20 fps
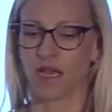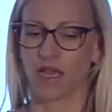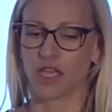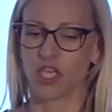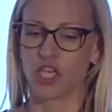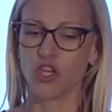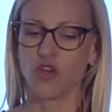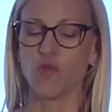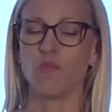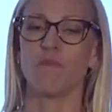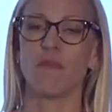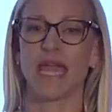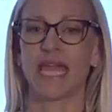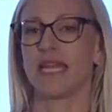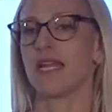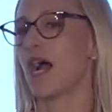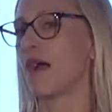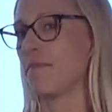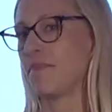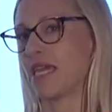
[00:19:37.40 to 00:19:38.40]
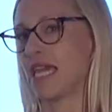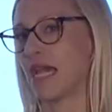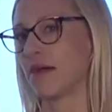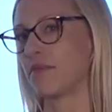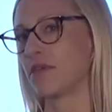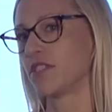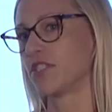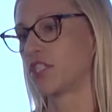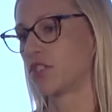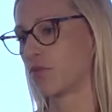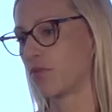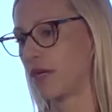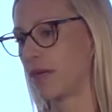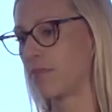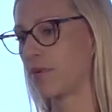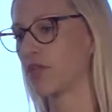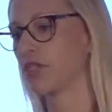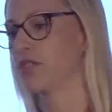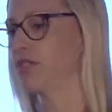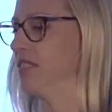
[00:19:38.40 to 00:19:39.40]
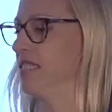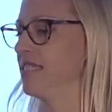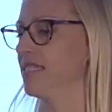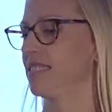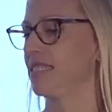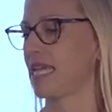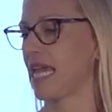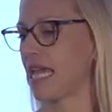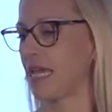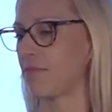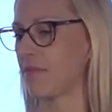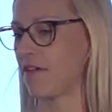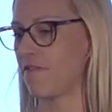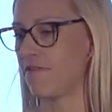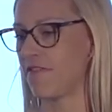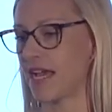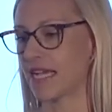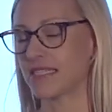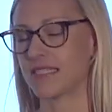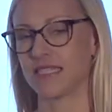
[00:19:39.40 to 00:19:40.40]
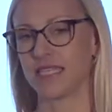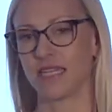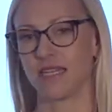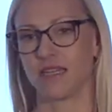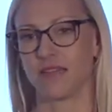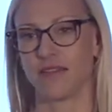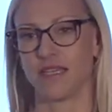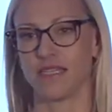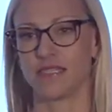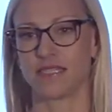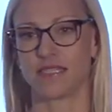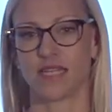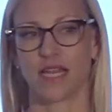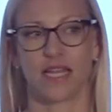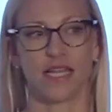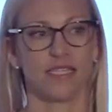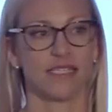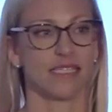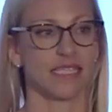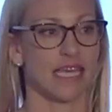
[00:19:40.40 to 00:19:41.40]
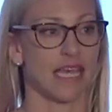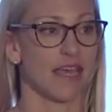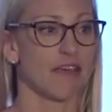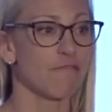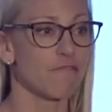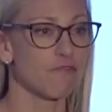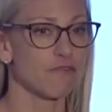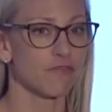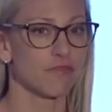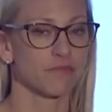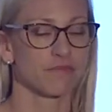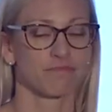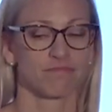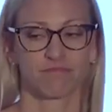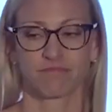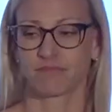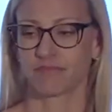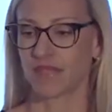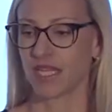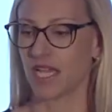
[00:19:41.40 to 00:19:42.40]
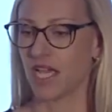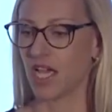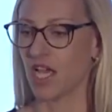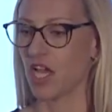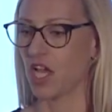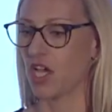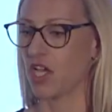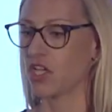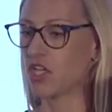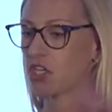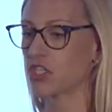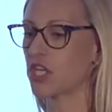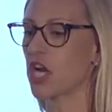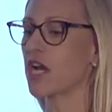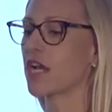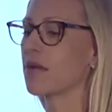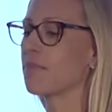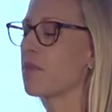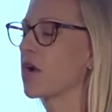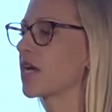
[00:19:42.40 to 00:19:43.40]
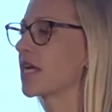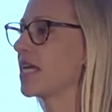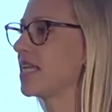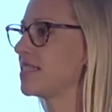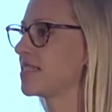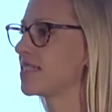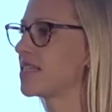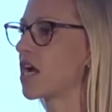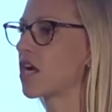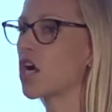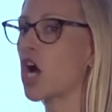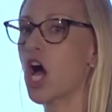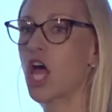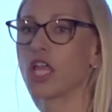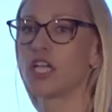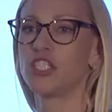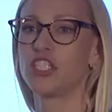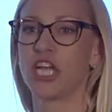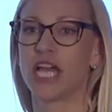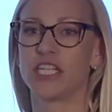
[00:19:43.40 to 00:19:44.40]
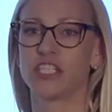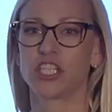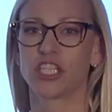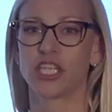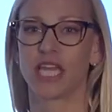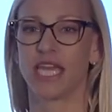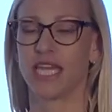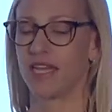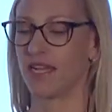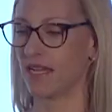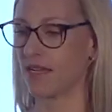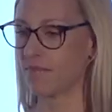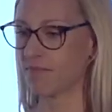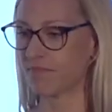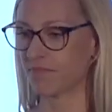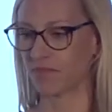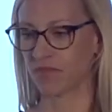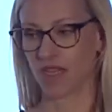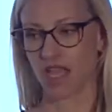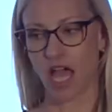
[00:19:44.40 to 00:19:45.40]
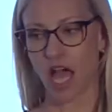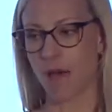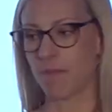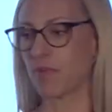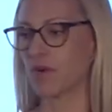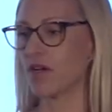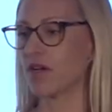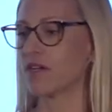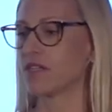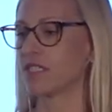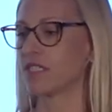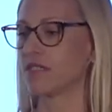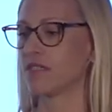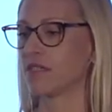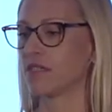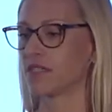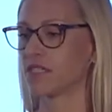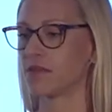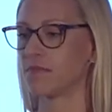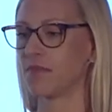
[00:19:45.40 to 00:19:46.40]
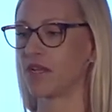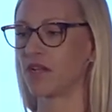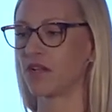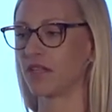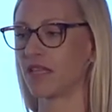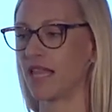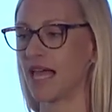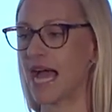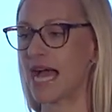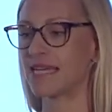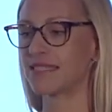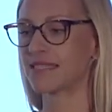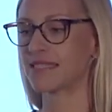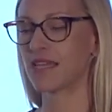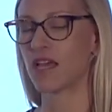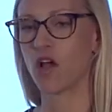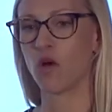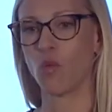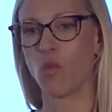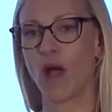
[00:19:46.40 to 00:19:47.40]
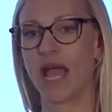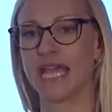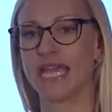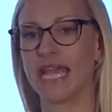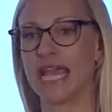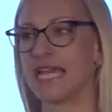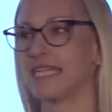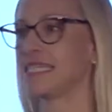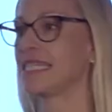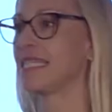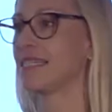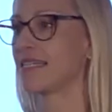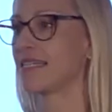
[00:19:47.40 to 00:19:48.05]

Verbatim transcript: You may not be able to reproduce the same effects seen in these studies if your target market is not college-educated, upper to middle class, white eighteen to